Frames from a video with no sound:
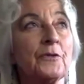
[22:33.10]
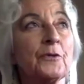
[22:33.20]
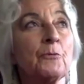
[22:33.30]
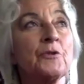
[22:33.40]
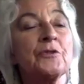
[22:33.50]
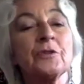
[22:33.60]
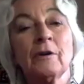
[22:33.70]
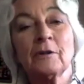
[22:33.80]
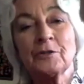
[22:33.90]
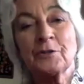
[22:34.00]

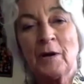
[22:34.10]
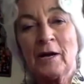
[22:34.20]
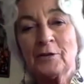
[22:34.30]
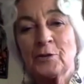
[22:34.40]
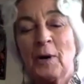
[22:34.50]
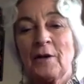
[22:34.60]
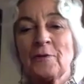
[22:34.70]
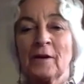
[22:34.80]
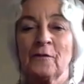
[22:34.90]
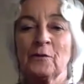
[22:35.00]
results, right? So I
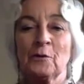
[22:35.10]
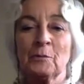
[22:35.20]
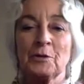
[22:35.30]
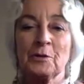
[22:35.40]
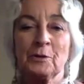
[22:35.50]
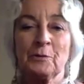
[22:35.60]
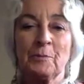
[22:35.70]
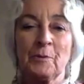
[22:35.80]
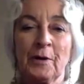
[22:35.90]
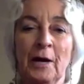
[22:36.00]
think of neuromuscular
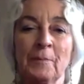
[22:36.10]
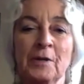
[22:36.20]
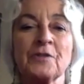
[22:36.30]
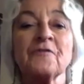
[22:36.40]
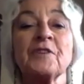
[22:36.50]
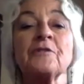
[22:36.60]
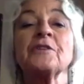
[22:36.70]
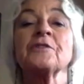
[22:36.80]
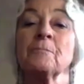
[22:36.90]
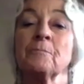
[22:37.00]
reprogramming as a very
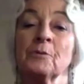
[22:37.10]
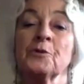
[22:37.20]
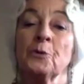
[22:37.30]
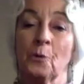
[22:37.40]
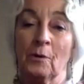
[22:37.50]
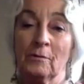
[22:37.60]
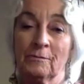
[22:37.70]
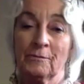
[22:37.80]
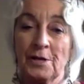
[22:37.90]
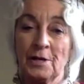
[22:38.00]
simple tool
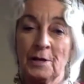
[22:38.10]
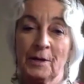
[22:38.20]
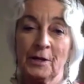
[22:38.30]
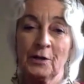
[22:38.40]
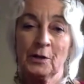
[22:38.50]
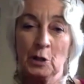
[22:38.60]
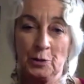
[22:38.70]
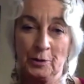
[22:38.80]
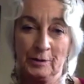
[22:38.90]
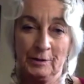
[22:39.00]
that anybody could
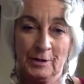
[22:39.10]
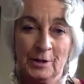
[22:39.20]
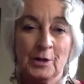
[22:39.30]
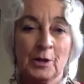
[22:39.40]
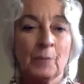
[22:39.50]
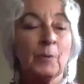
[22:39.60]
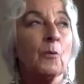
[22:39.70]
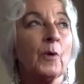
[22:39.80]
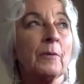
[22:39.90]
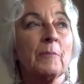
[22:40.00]
learn.
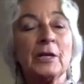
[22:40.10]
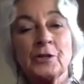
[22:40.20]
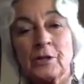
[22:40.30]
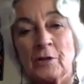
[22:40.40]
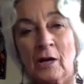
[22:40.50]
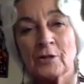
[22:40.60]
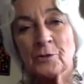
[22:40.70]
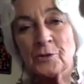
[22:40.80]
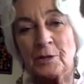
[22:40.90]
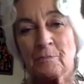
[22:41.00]
But what makes it not
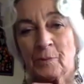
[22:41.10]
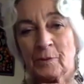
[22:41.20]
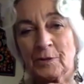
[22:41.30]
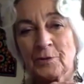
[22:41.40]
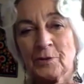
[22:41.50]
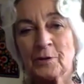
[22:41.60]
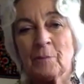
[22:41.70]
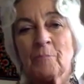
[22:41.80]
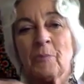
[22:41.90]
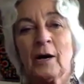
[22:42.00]
so simple is that
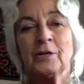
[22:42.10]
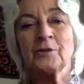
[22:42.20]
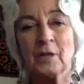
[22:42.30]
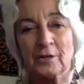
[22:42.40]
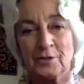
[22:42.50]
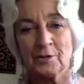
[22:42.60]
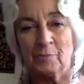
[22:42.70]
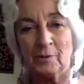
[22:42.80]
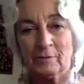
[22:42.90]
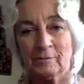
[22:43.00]
the body's not
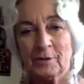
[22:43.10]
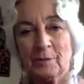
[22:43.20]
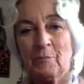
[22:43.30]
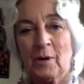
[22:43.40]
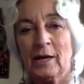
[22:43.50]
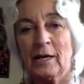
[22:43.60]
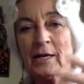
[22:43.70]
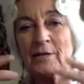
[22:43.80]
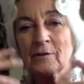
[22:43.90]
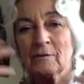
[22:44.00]
simple. The body
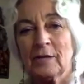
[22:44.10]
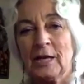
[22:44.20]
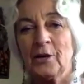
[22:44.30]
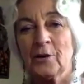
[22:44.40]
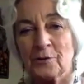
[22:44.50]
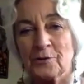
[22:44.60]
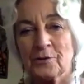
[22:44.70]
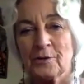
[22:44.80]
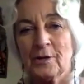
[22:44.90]
has layers